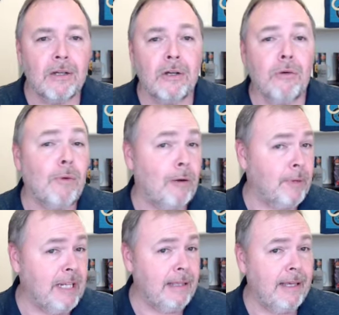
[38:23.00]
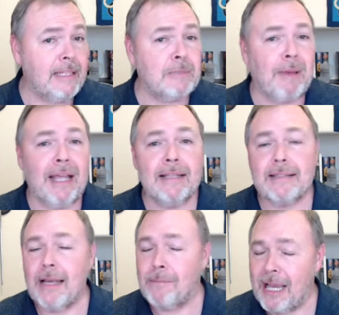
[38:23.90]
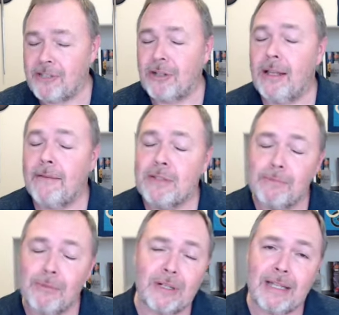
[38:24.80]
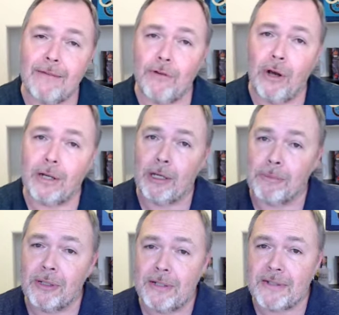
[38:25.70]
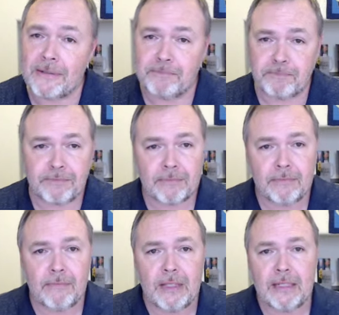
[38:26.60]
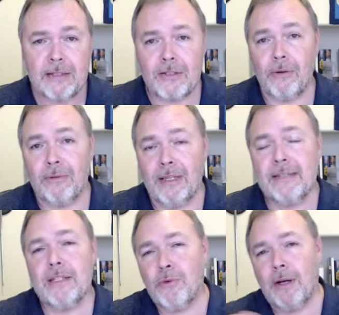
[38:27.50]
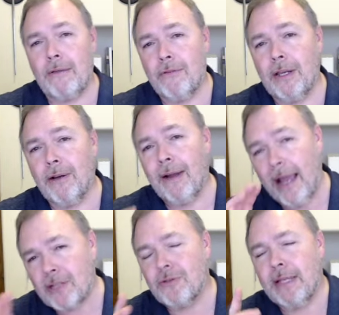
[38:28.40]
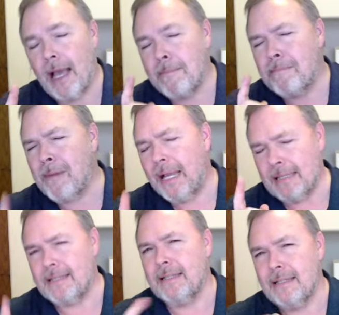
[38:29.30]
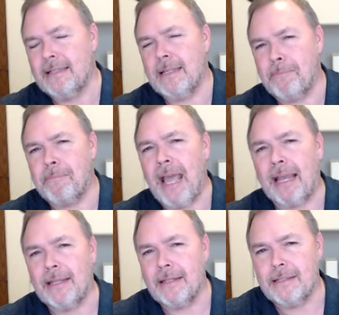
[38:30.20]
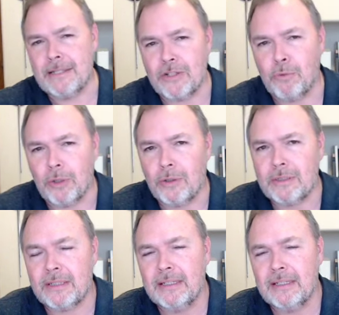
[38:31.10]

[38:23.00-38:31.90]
While reading The Expanse, I imagine I'll have some more time for audiobooks. So this is where I figure actually I might dip back into Discworld.